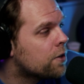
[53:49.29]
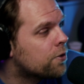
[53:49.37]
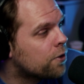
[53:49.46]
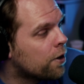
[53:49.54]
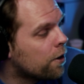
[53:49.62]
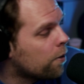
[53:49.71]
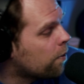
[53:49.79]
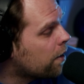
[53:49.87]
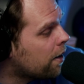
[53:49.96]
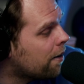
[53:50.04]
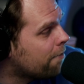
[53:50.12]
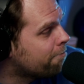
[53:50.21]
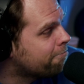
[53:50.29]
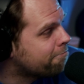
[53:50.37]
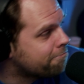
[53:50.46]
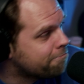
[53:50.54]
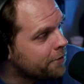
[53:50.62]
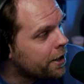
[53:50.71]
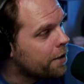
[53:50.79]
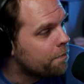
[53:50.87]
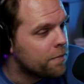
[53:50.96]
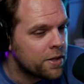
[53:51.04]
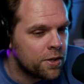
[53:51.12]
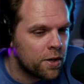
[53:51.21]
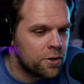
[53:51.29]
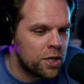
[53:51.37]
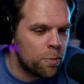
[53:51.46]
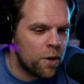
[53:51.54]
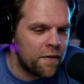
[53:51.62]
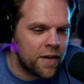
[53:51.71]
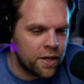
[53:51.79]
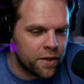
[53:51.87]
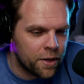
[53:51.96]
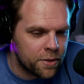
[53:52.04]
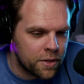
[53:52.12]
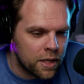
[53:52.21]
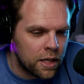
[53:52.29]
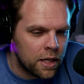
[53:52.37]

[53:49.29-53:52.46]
So, that's a good cheap way of getting those.